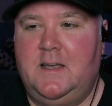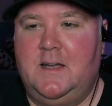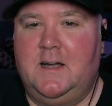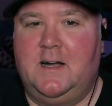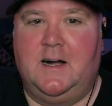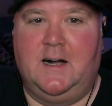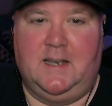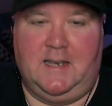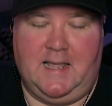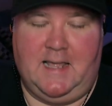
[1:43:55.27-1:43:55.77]

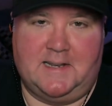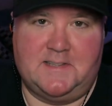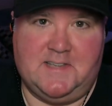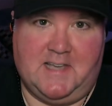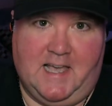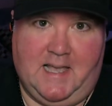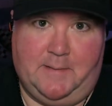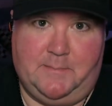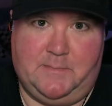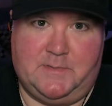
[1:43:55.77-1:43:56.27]
a lot of
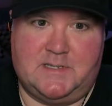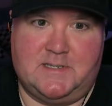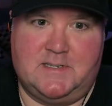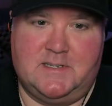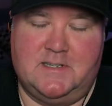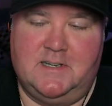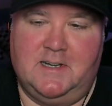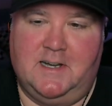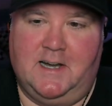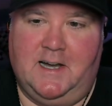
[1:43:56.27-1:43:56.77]
times,
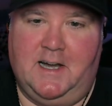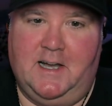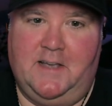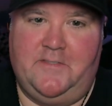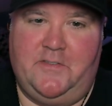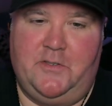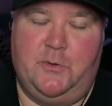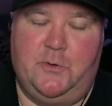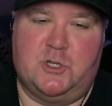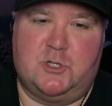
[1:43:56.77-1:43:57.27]

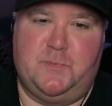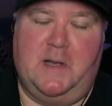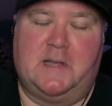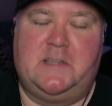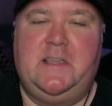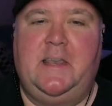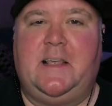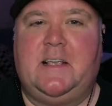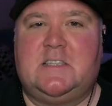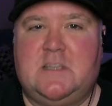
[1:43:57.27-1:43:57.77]
if you're
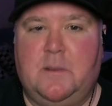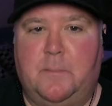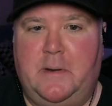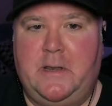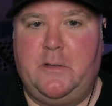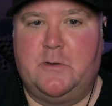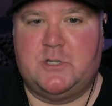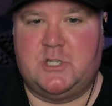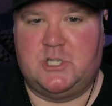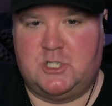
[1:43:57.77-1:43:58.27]
spectating somebody
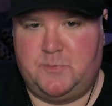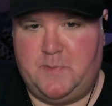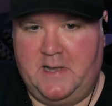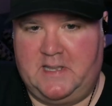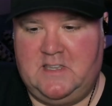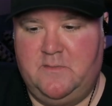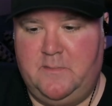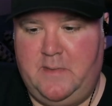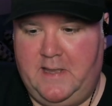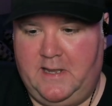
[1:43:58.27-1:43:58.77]
you
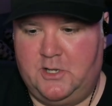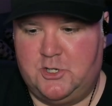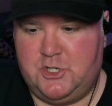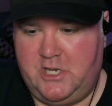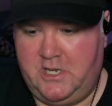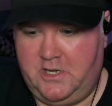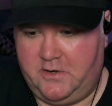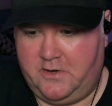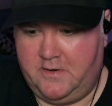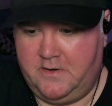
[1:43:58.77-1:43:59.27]
suspect of being a
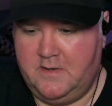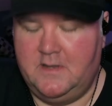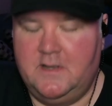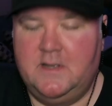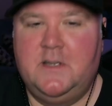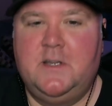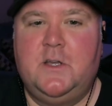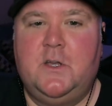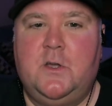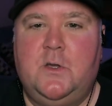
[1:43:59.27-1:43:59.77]
cheater,
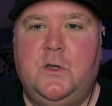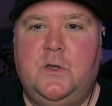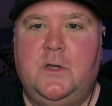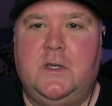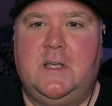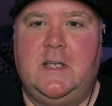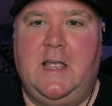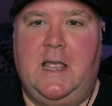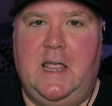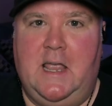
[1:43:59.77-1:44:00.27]

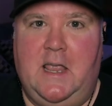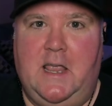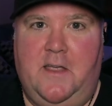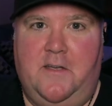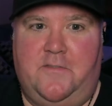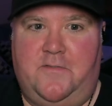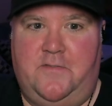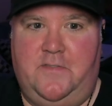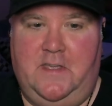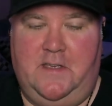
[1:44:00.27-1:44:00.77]

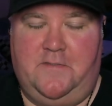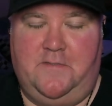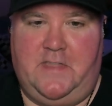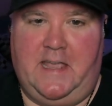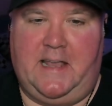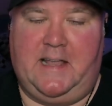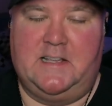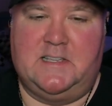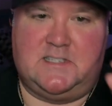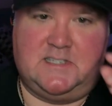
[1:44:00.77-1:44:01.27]
if
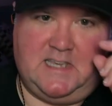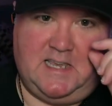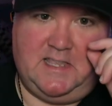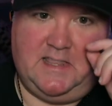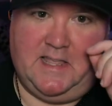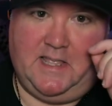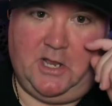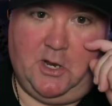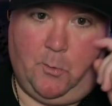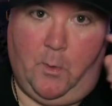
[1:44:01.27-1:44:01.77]
they can see
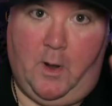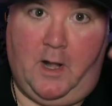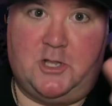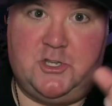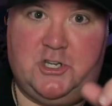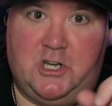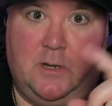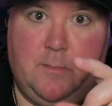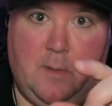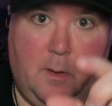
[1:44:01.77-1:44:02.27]
that you're
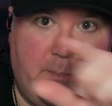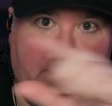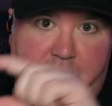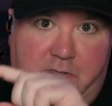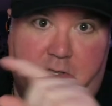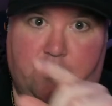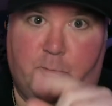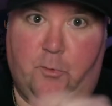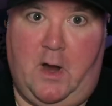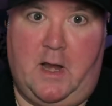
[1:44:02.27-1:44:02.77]
watching them up in
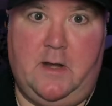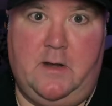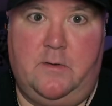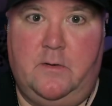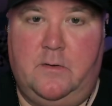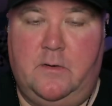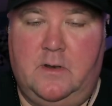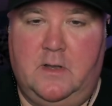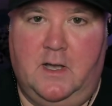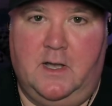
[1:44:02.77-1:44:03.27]
the right
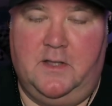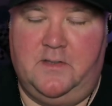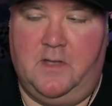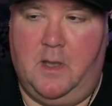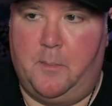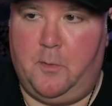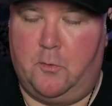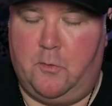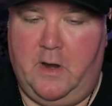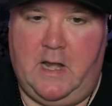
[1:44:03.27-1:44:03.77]

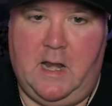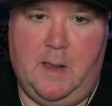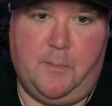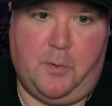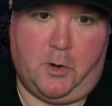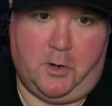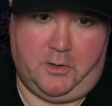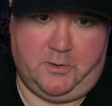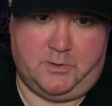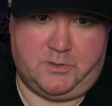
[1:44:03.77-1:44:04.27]
upper right hand
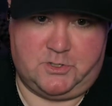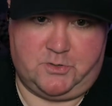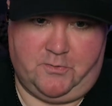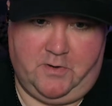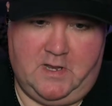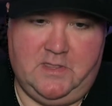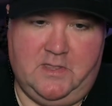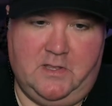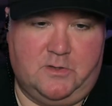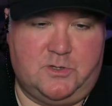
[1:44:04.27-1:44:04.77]
part of their
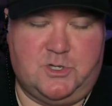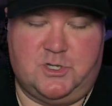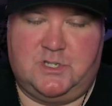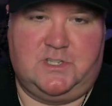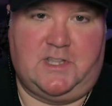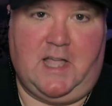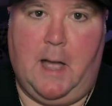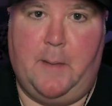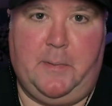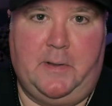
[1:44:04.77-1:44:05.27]
screen, they'll just
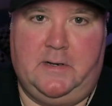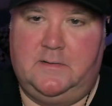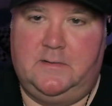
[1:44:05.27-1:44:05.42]
stop it.